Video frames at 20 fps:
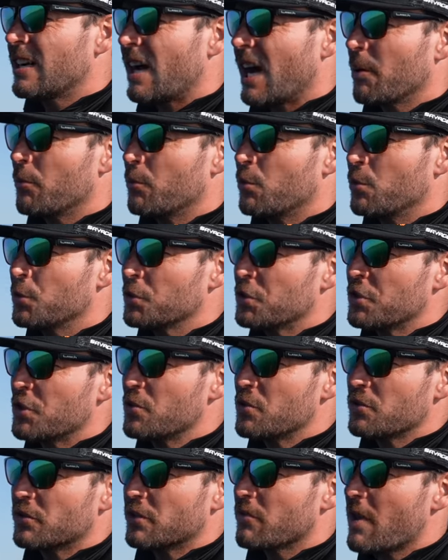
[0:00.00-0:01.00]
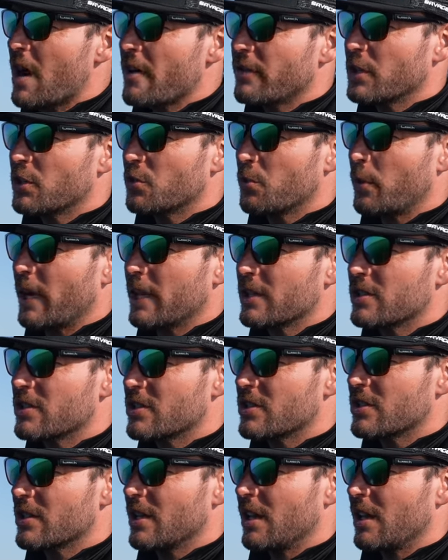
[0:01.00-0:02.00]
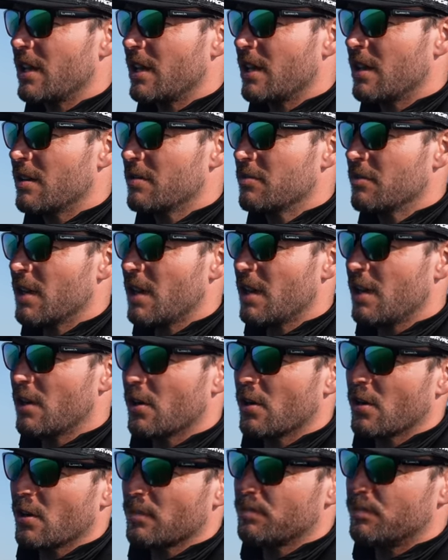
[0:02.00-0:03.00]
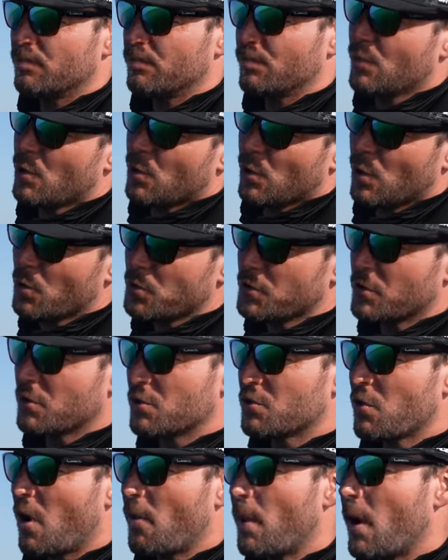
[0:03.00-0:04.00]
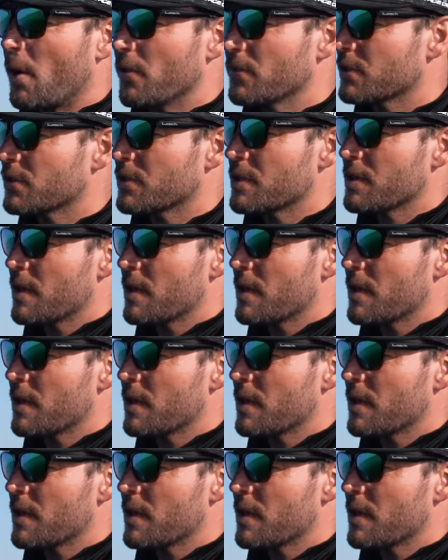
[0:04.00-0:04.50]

I would use the Gravity Twitch in either close to the drop-offs,